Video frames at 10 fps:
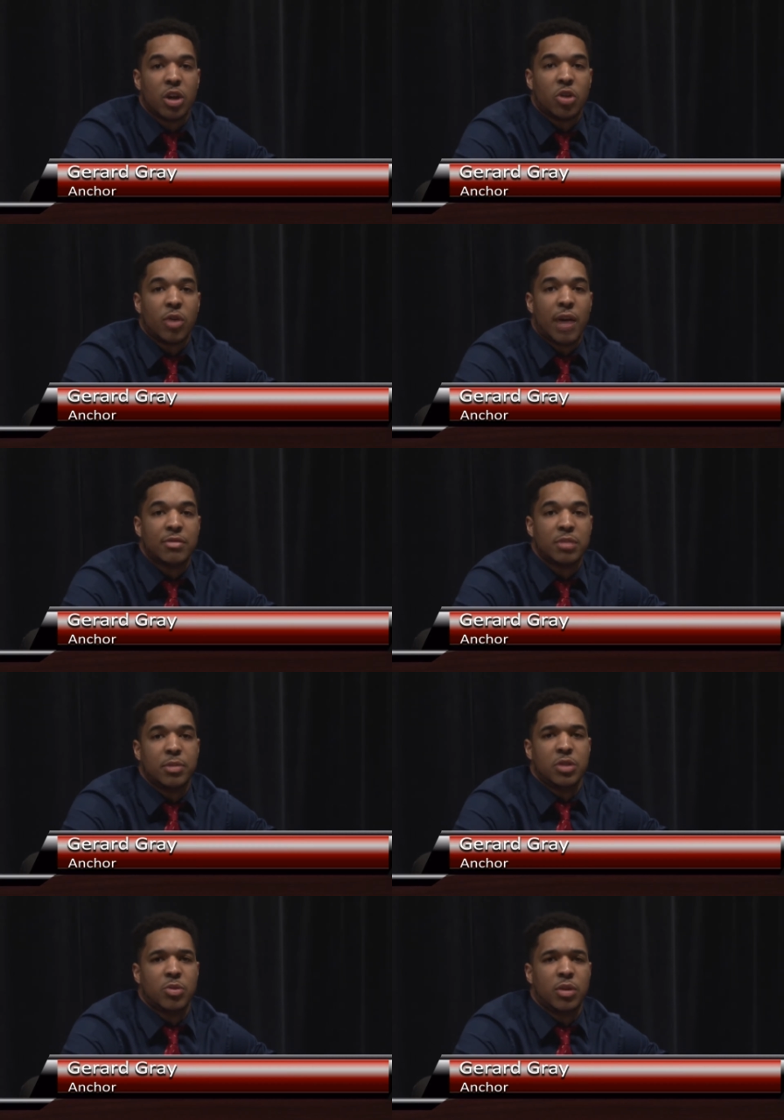You have to
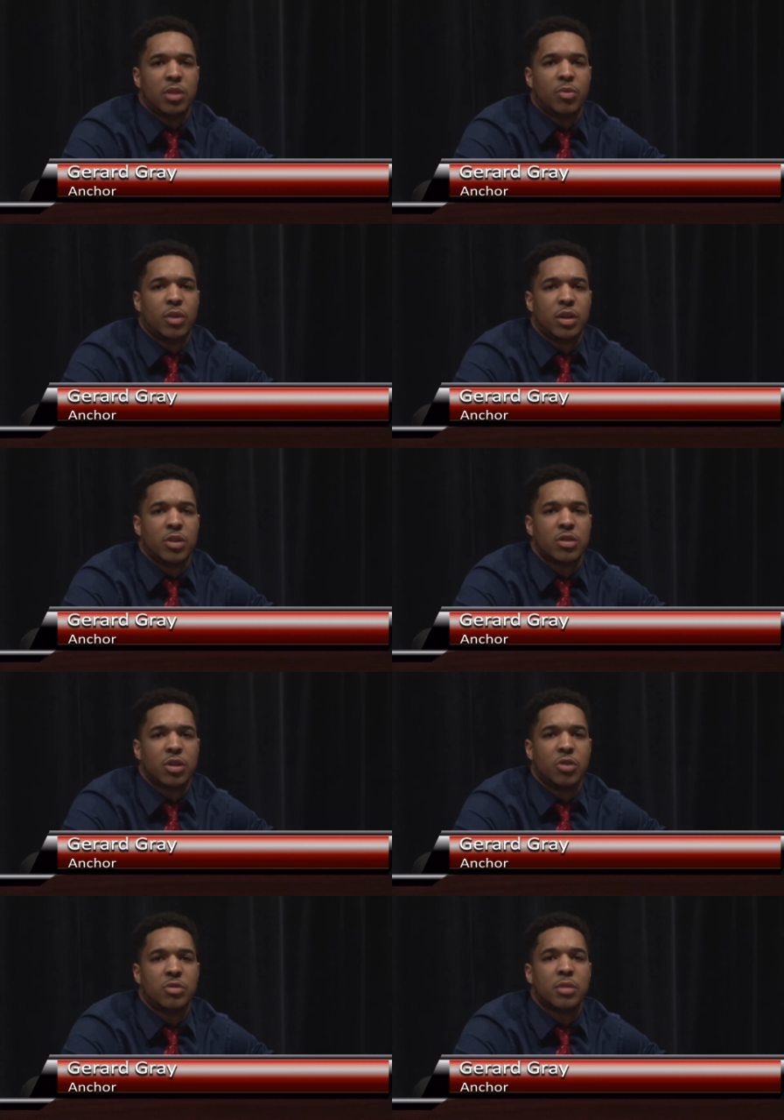be 21 years
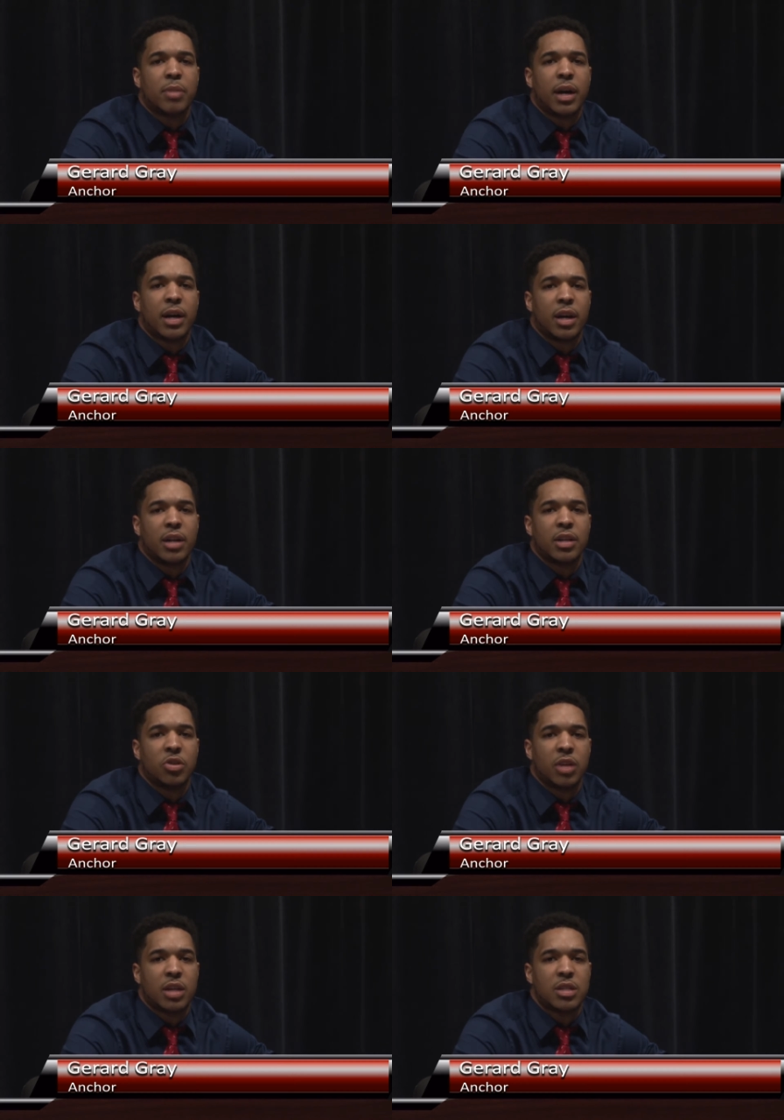old to buy a gun in
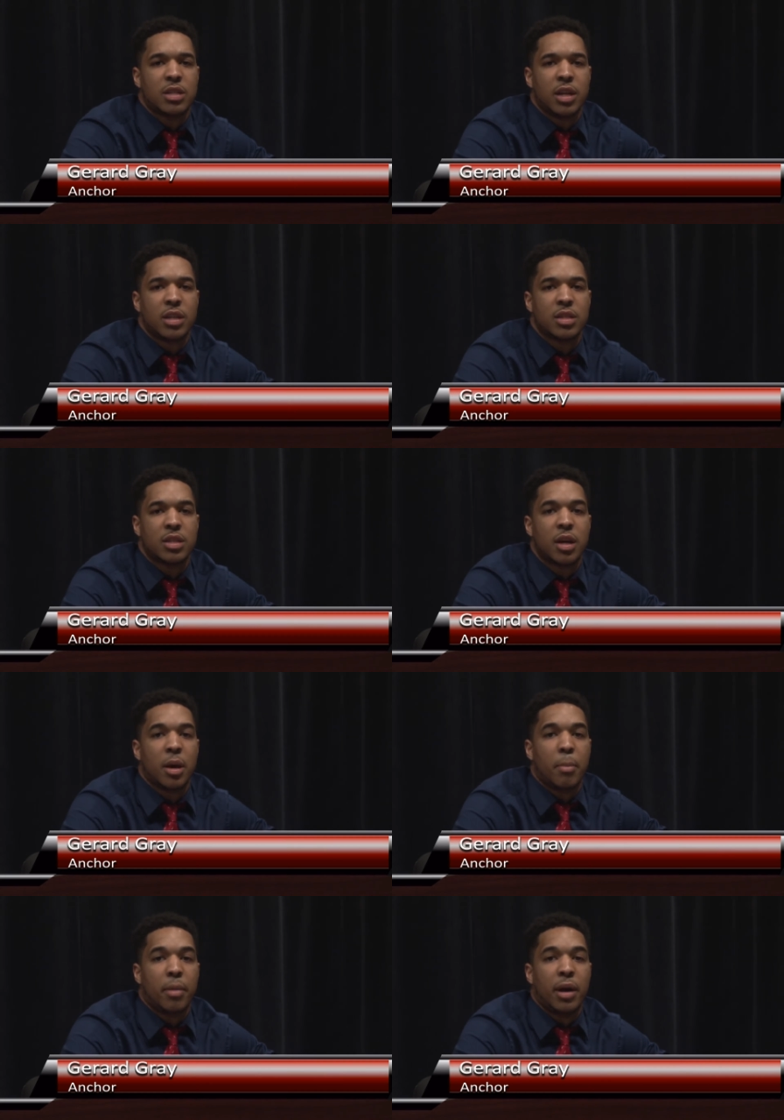the United States,
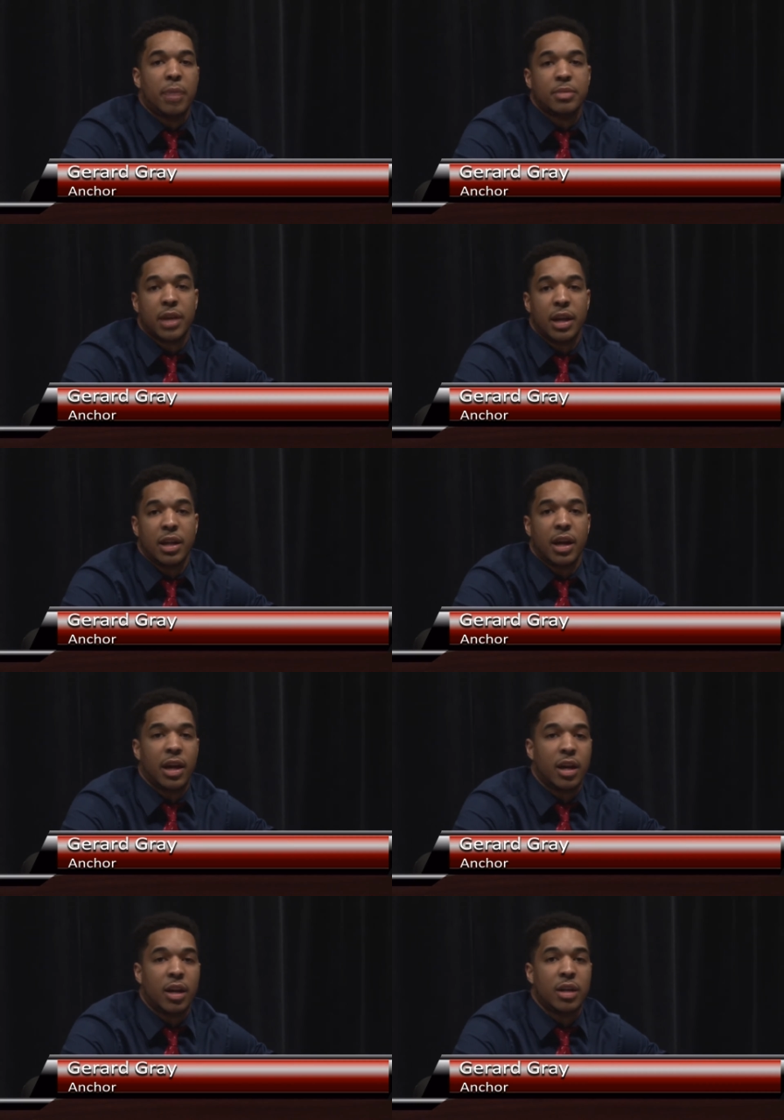but obtaining a
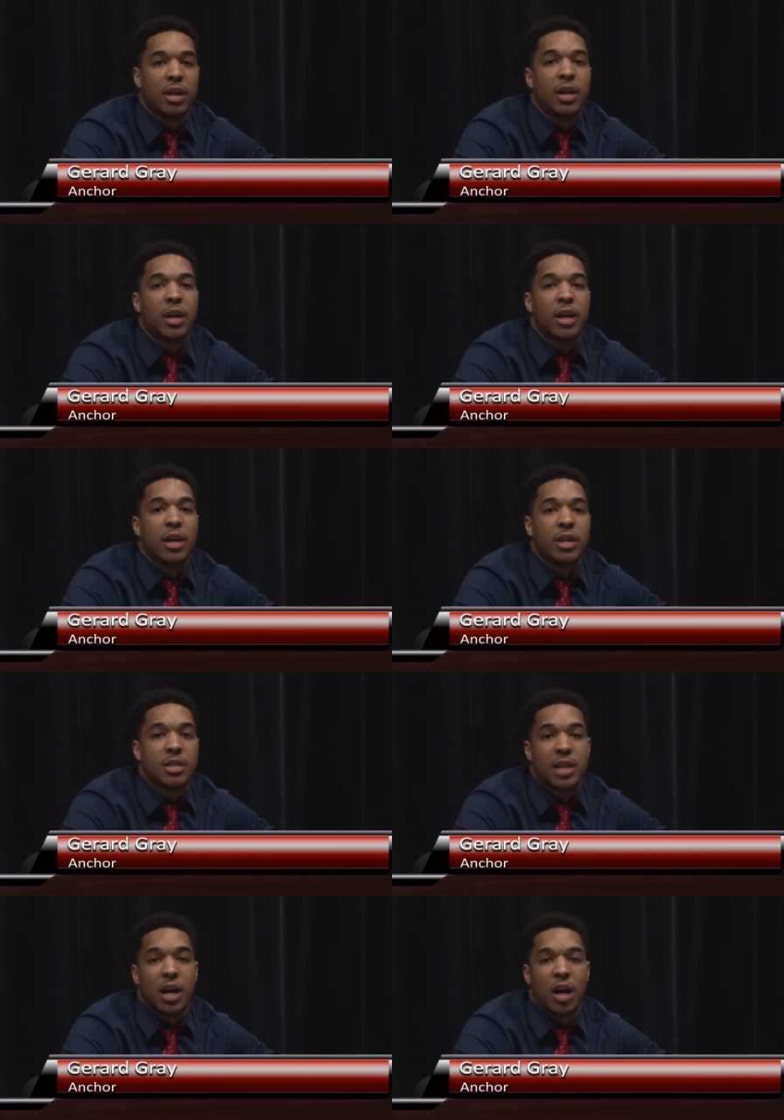gun is
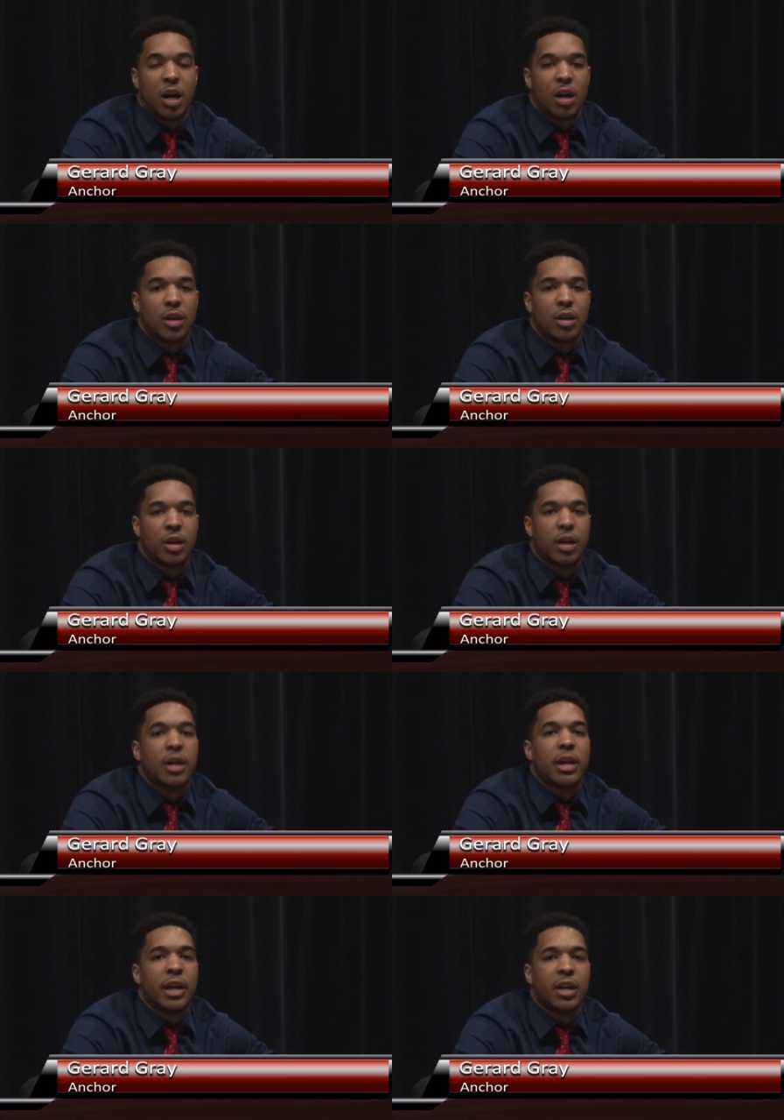not hard.
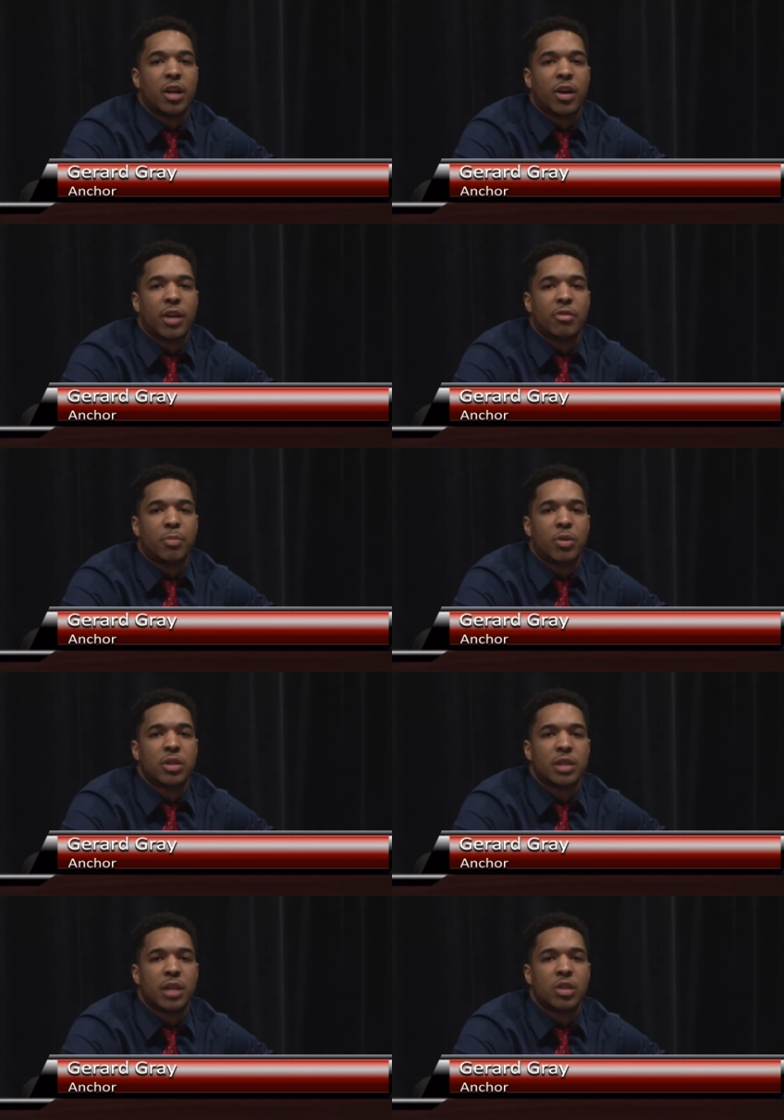NRA
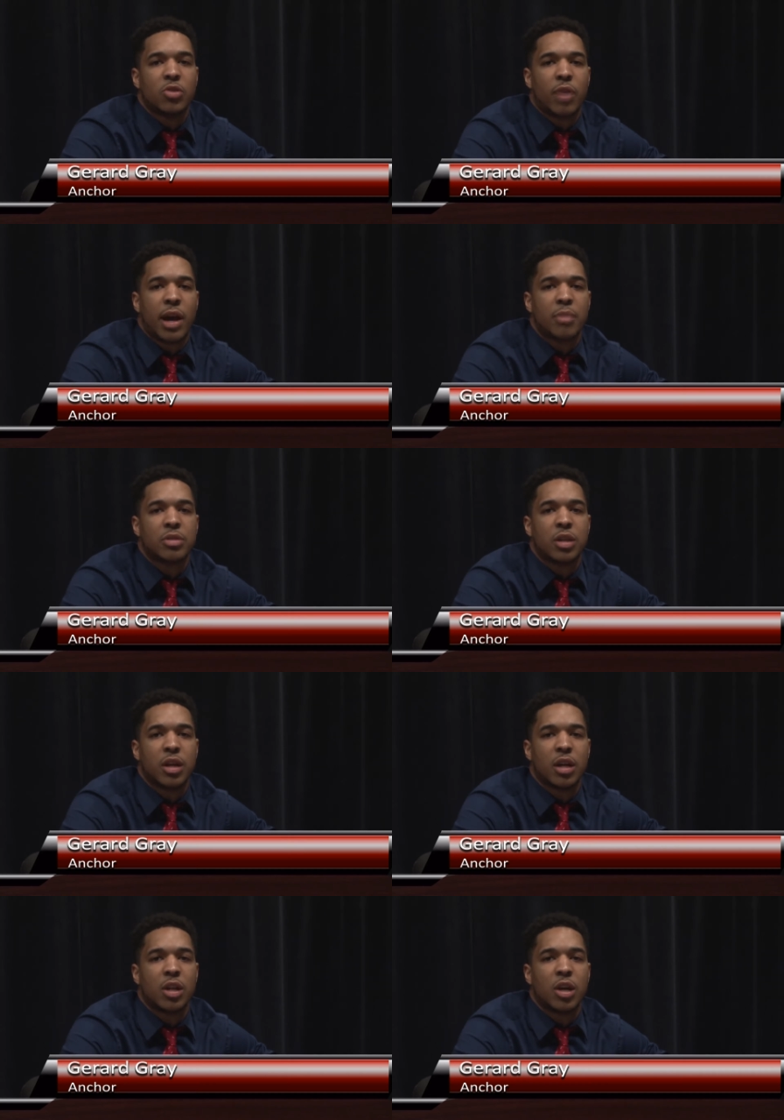reports that the New Hampshire
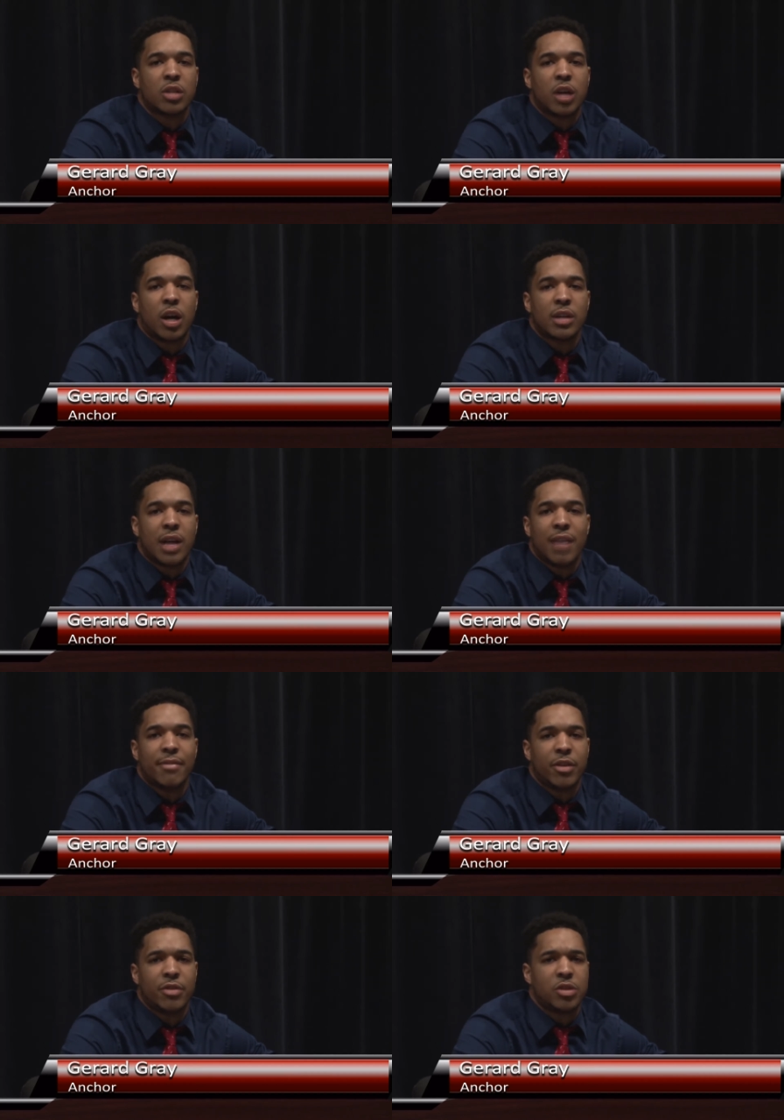gun laws are not
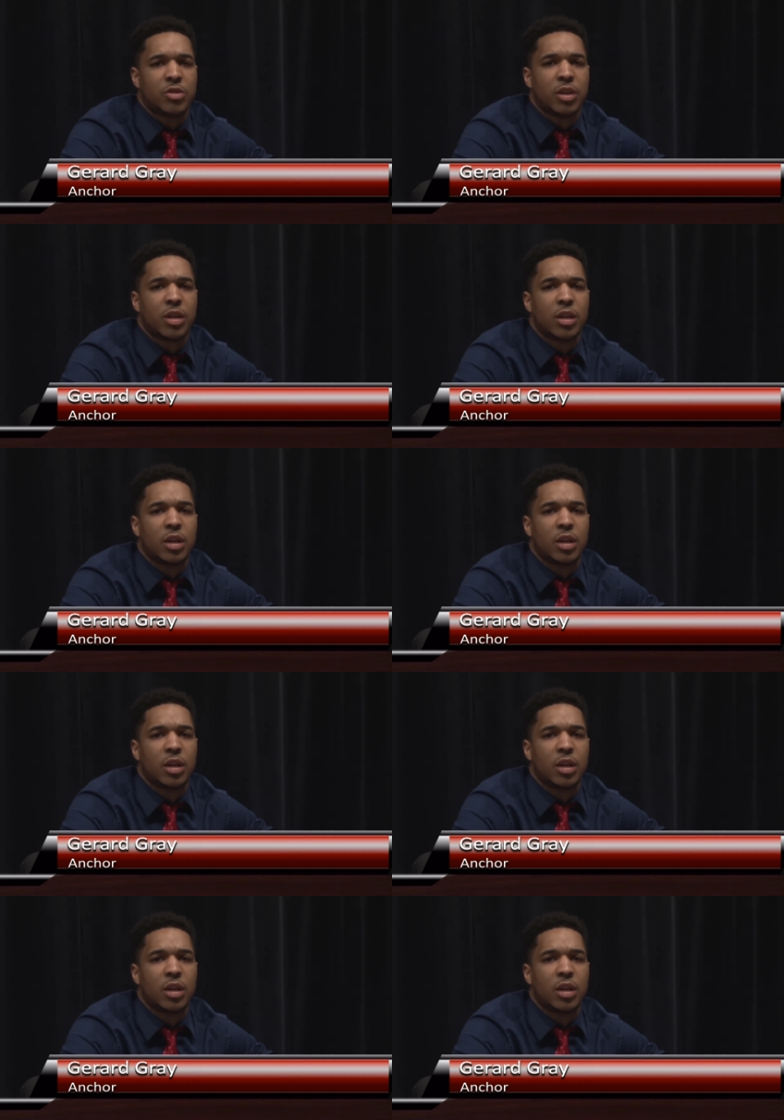very strict.